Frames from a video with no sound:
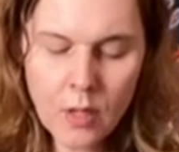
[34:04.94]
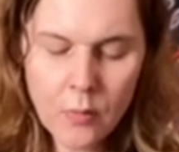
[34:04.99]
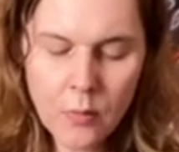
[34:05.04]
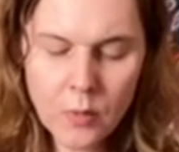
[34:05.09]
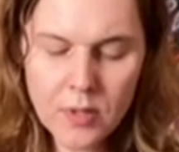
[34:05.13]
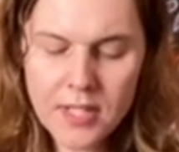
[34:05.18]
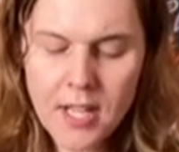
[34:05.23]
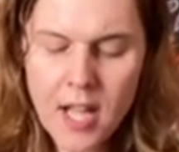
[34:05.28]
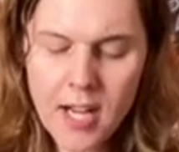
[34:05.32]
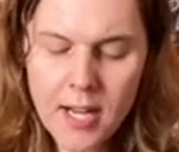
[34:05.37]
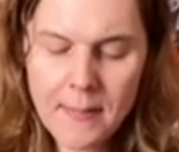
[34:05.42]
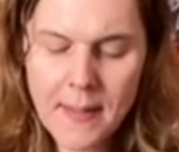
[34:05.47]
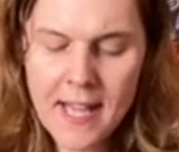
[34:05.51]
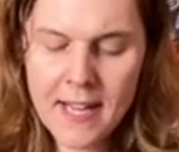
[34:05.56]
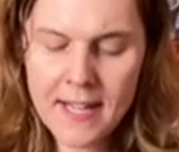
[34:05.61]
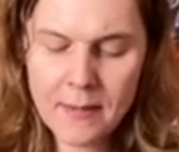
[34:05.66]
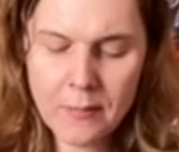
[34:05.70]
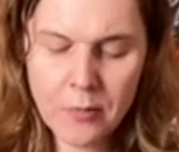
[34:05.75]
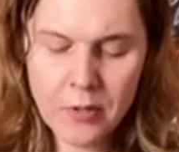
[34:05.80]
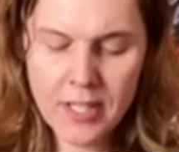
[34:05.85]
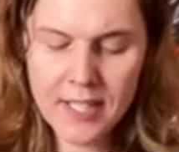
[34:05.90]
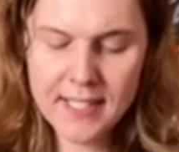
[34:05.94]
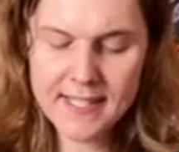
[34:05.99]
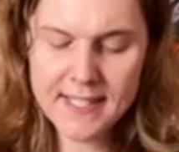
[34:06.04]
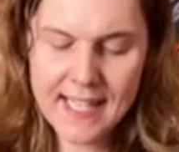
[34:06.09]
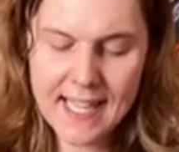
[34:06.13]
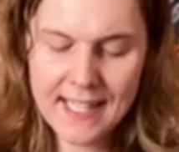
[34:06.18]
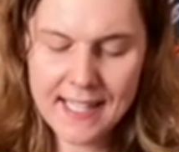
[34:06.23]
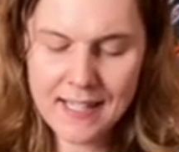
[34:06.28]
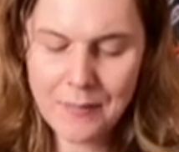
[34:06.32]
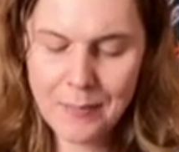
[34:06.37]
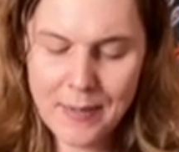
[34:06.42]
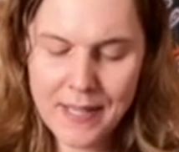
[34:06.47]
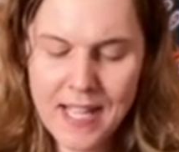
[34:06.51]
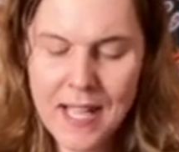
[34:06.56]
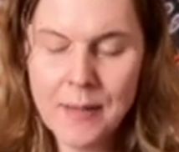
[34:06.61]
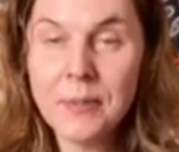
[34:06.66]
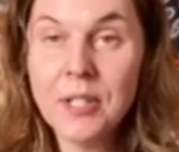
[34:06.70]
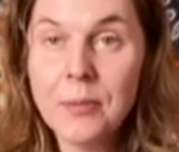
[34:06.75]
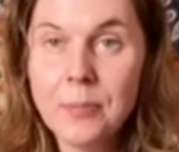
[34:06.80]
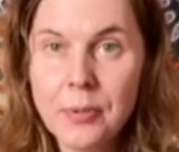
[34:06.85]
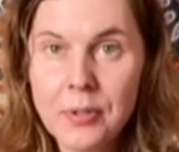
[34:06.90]
We'll talk about it more in a second, but I'm
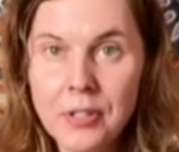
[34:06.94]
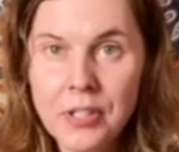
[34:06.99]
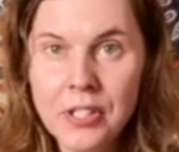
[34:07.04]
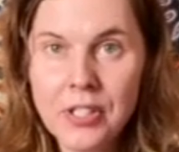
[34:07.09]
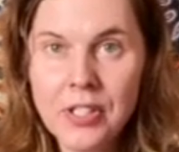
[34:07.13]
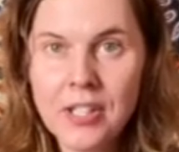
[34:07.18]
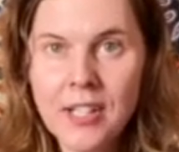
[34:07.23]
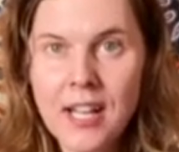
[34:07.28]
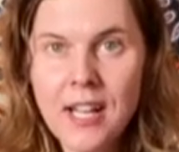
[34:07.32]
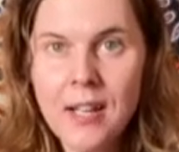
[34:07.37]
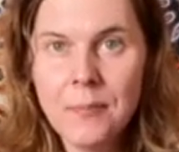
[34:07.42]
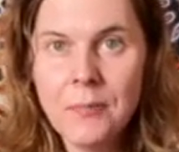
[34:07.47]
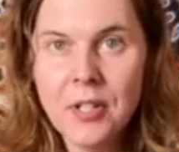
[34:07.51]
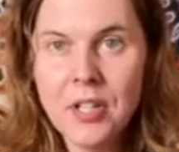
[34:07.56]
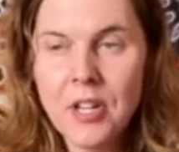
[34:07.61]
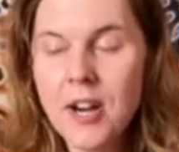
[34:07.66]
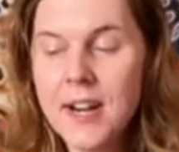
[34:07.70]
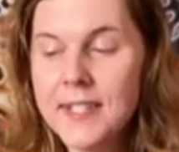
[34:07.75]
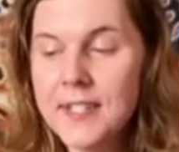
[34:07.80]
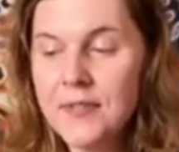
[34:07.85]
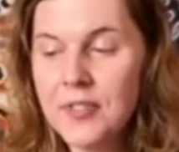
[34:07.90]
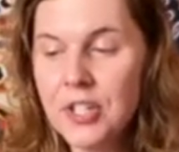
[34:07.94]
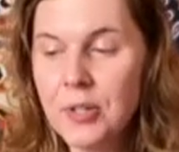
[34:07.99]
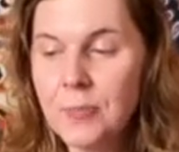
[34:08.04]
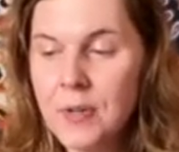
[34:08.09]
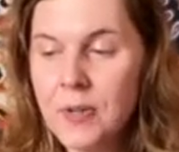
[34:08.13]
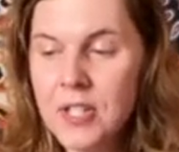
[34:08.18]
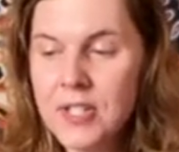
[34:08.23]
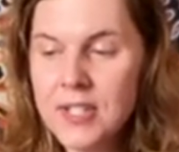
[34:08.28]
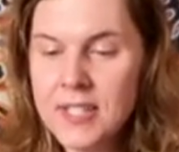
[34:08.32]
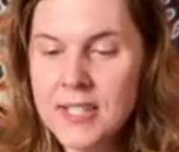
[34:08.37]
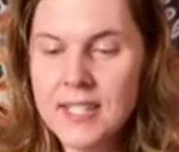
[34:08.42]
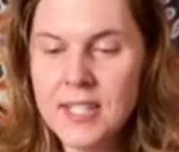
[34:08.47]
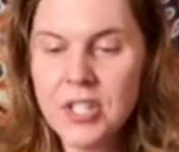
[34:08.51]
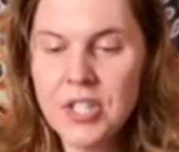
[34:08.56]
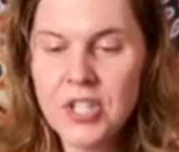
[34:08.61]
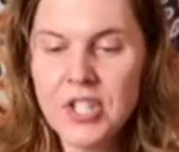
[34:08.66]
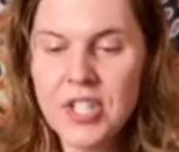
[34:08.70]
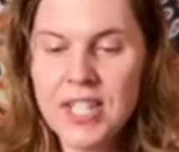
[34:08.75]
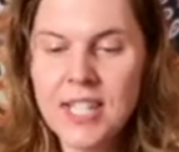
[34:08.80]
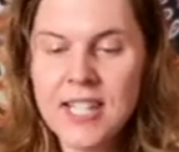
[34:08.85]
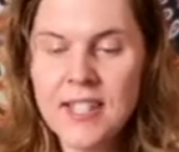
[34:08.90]
going to pull the cards for your person's
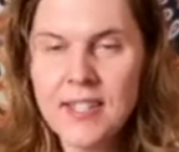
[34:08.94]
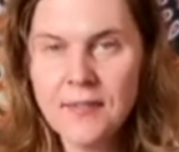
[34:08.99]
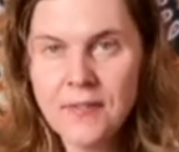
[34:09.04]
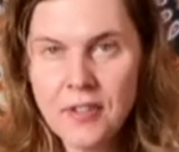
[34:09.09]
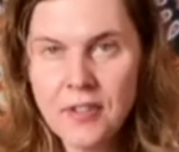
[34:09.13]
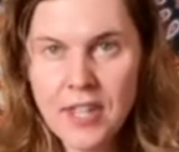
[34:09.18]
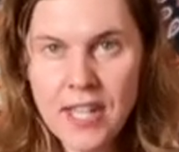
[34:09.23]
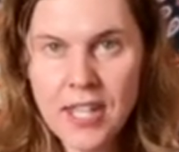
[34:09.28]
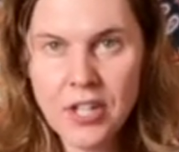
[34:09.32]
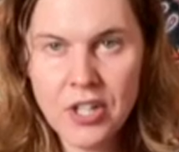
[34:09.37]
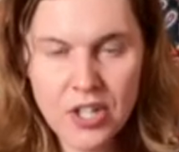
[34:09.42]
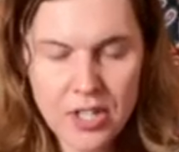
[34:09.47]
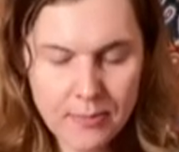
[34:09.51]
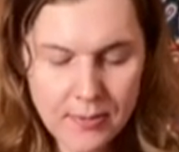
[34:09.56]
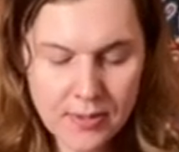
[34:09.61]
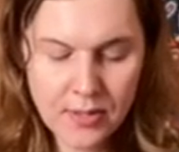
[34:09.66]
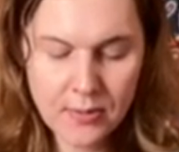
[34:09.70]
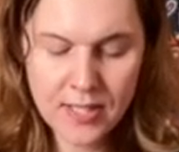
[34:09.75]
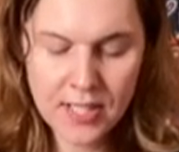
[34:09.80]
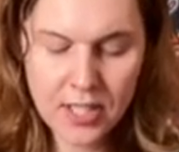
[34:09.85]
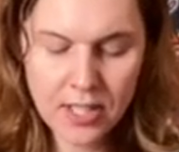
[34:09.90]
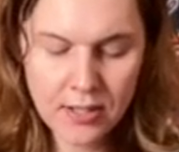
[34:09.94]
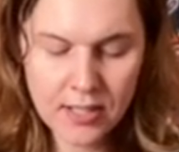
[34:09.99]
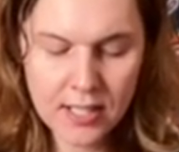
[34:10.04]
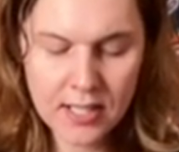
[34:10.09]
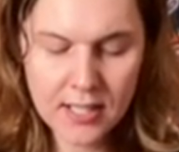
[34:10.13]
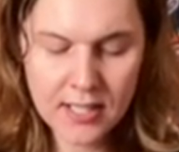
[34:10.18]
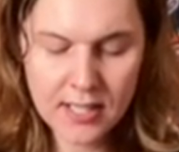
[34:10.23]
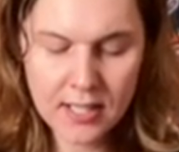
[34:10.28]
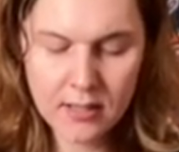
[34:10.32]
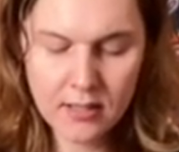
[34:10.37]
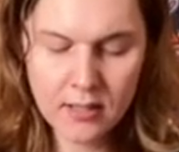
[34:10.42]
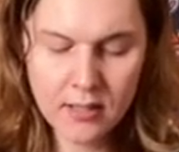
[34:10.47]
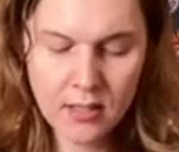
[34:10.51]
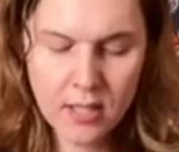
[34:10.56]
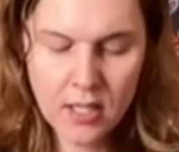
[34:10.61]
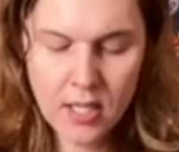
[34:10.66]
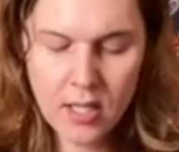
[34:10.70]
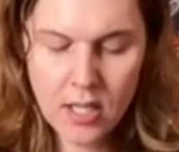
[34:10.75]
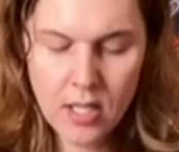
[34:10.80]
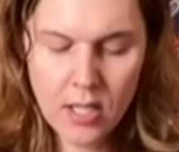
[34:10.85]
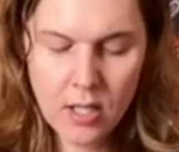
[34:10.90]
energy and then for the energy between you, and then
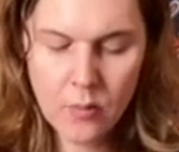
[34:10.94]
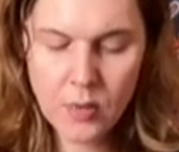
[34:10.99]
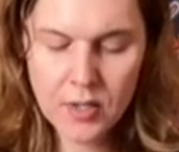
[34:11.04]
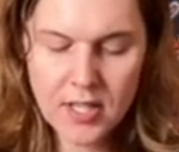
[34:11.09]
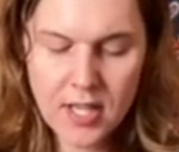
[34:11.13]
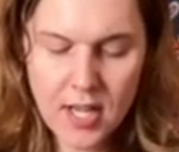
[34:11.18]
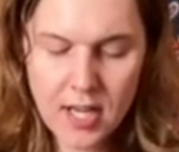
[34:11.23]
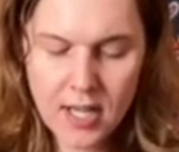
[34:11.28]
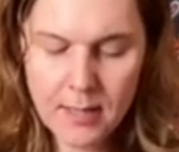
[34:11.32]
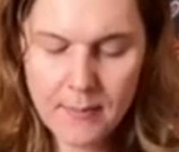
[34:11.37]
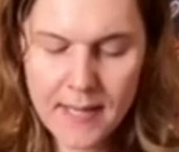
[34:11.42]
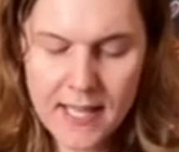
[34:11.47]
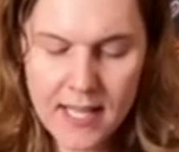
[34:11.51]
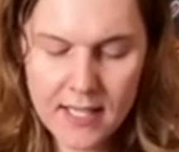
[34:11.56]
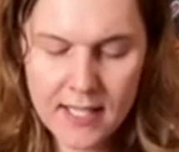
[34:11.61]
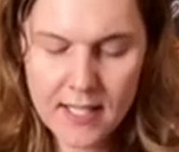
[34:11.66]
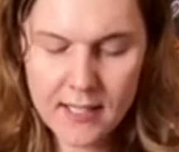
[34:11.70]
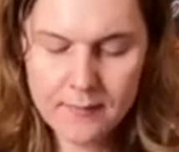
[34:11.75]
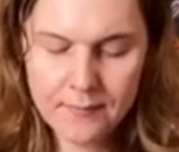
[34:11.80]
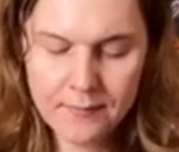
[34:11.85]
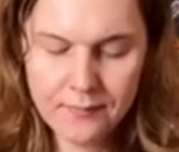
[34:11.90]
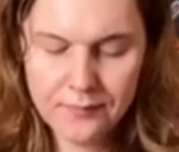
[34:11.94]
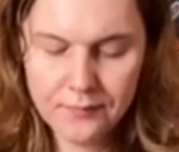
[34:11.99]
we'll talk about it.